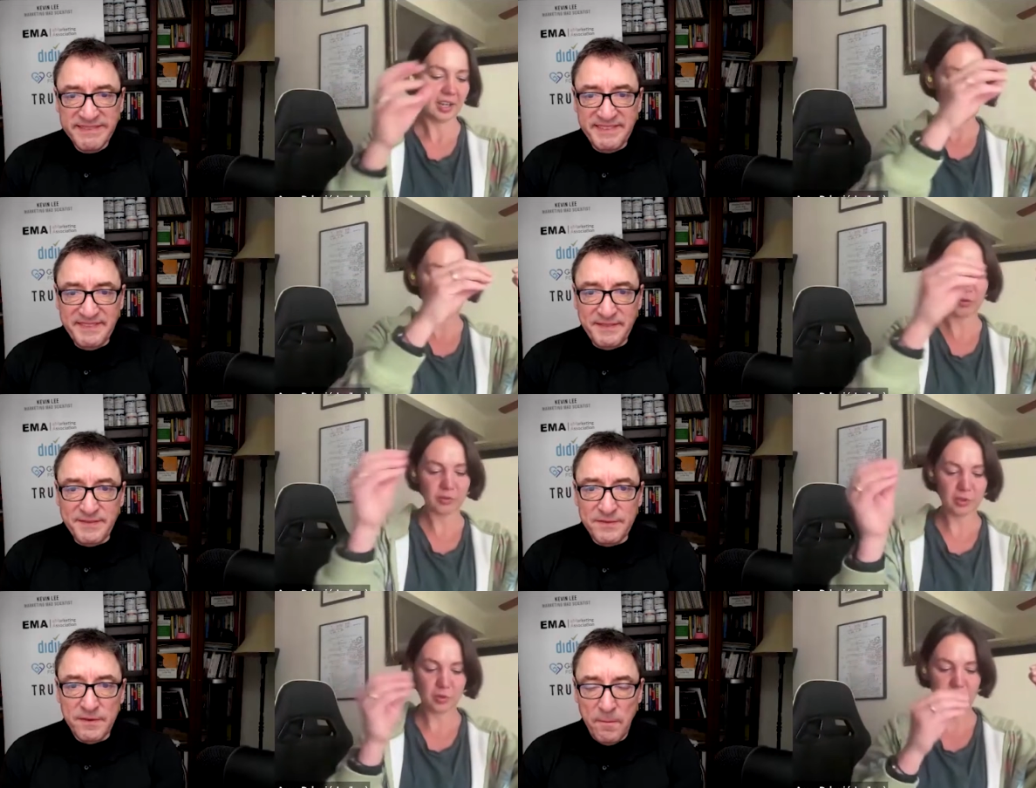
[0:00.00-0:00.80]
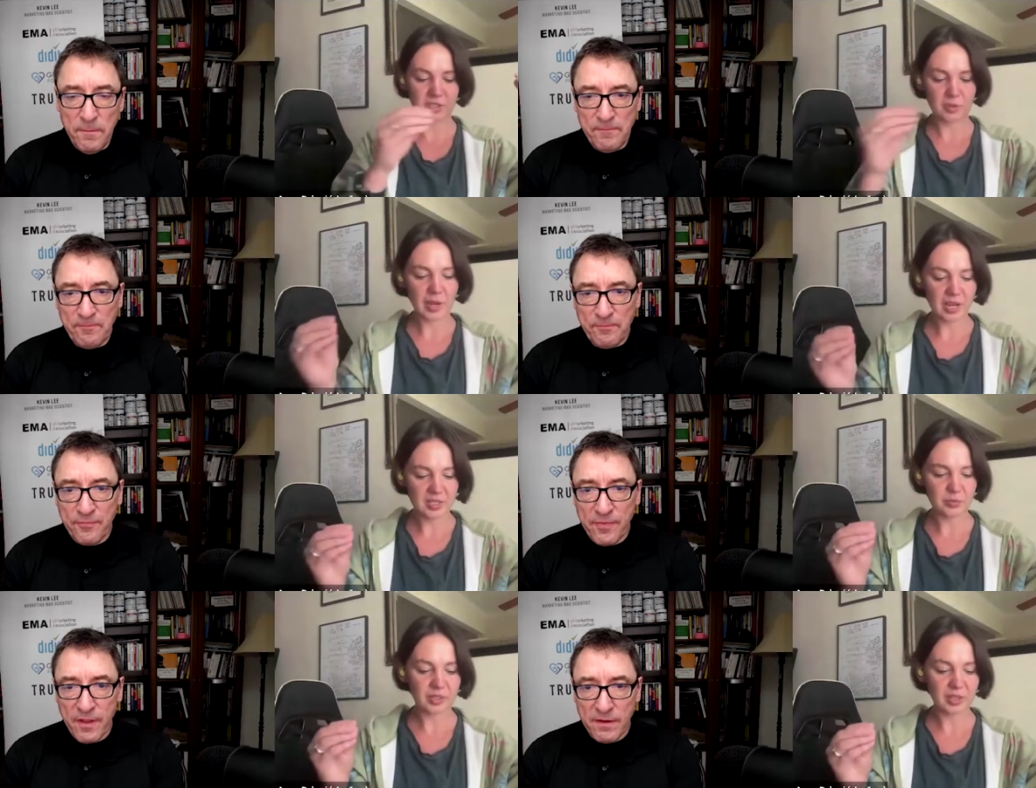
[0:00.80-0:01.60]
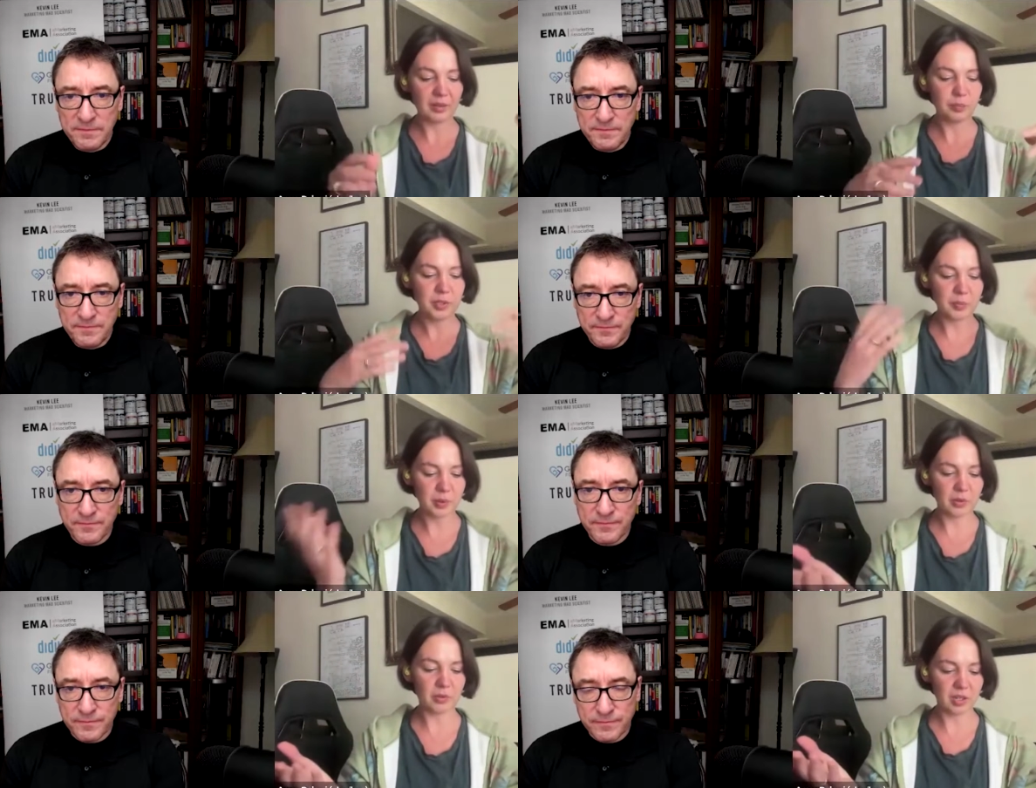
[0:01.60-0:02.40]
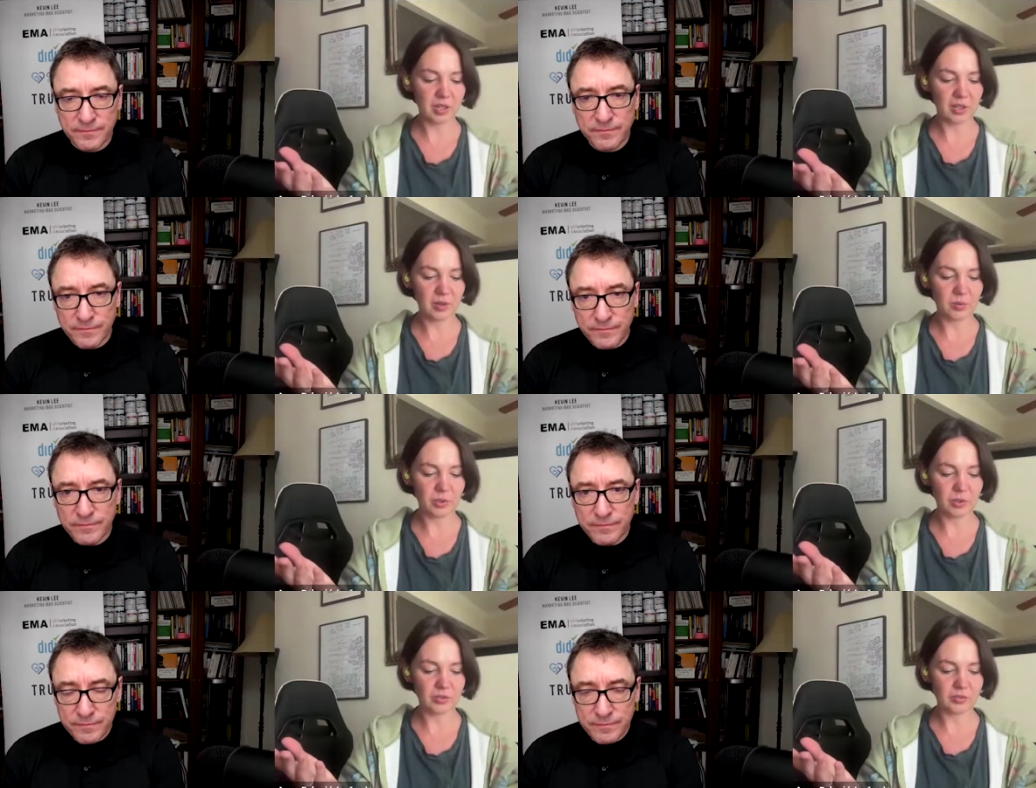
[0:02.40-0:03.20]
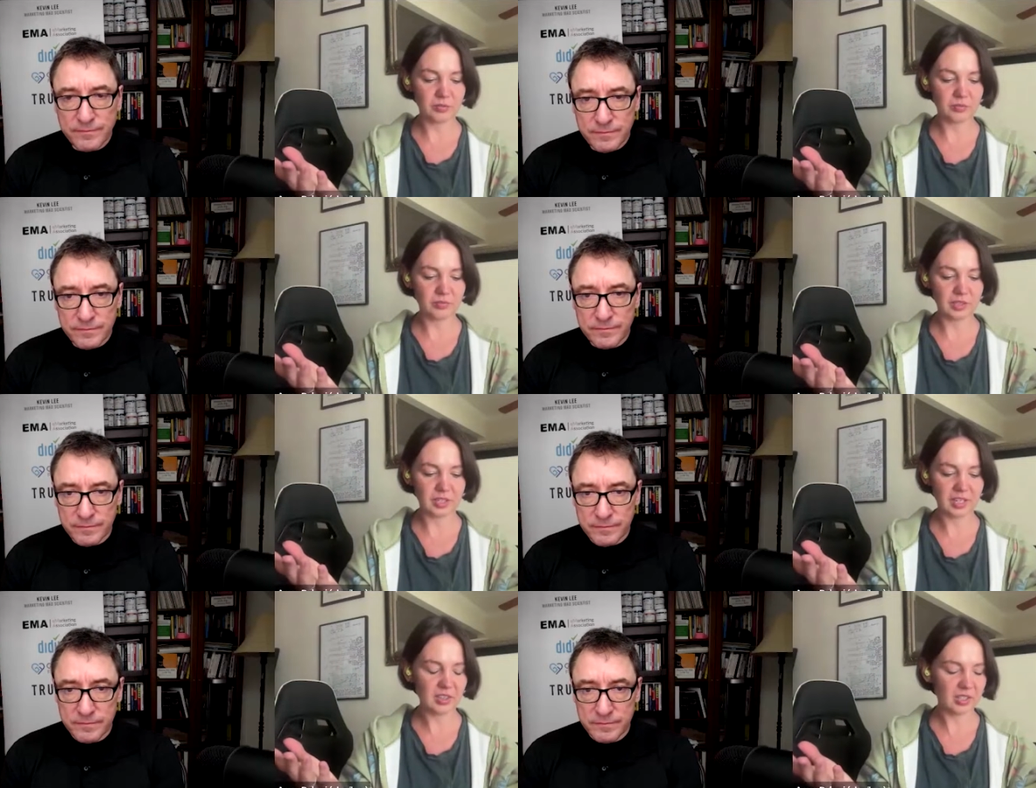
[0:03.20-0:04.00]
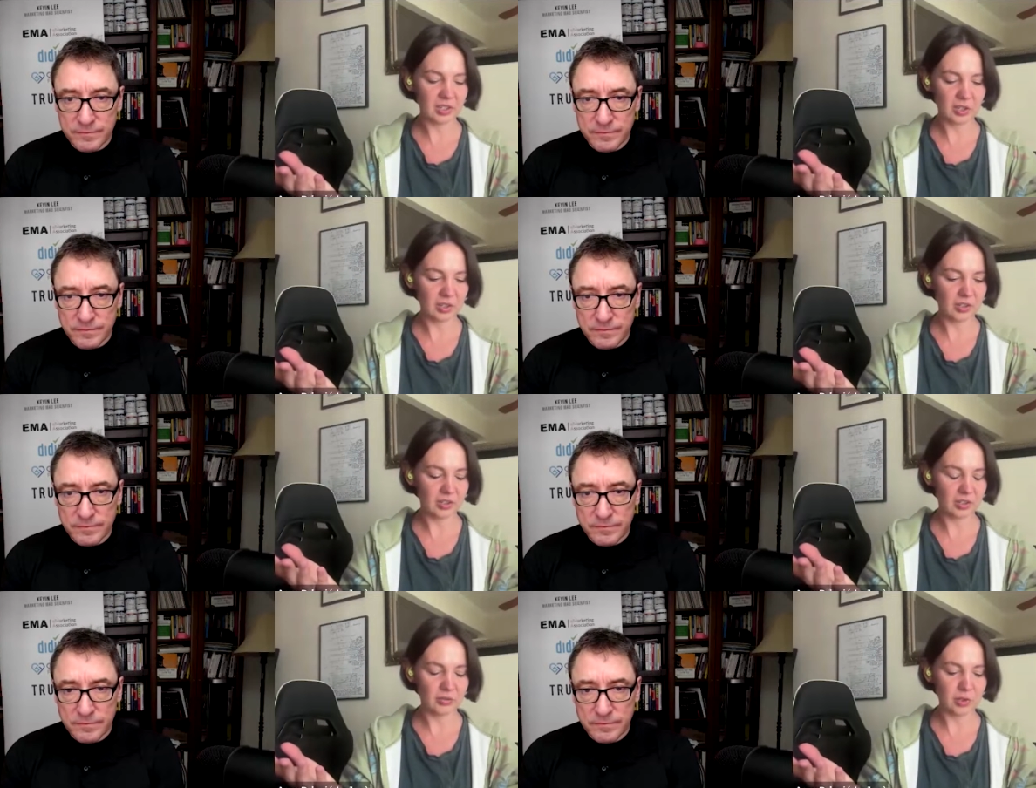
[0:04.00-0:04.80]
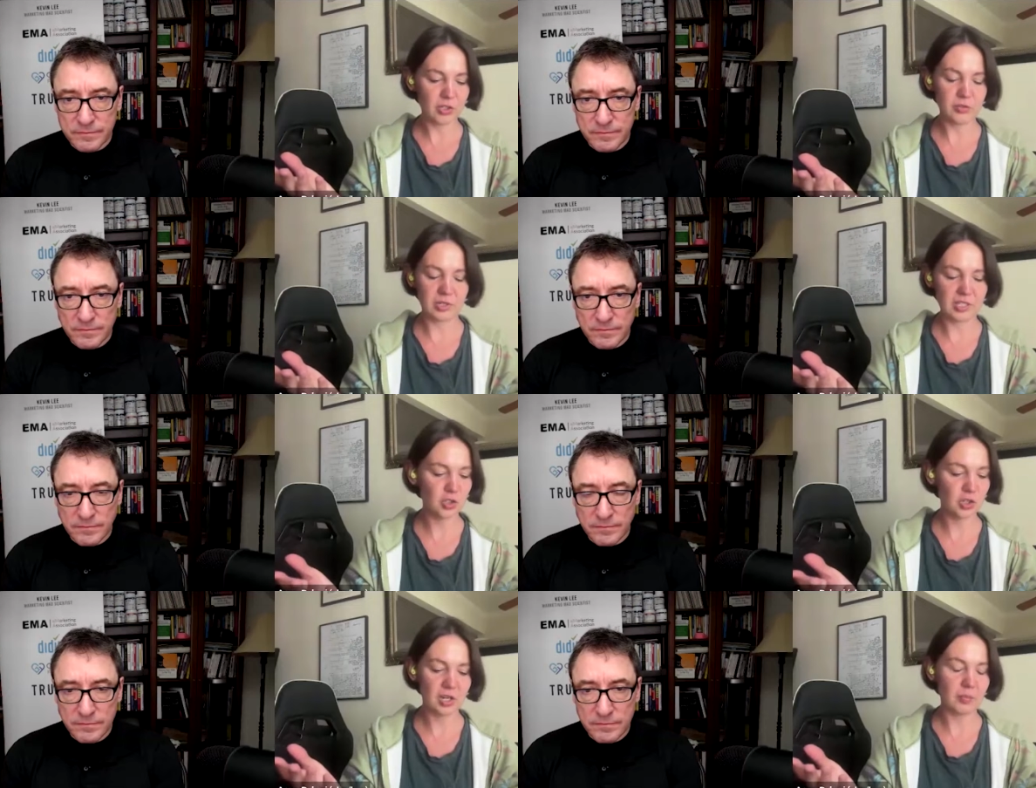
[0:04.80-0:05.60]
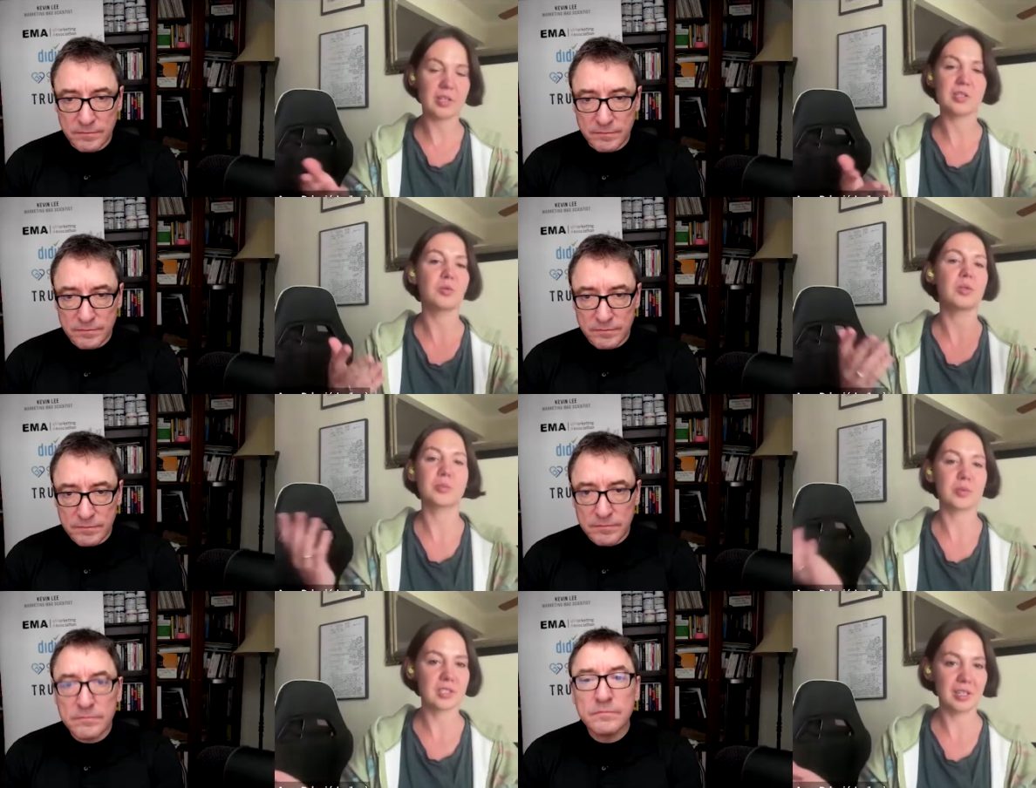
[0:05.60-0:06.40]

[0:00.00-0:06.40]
Speaker 1: uh, over the course of the past month and people uh, were i think our conversion rates shot up like 20%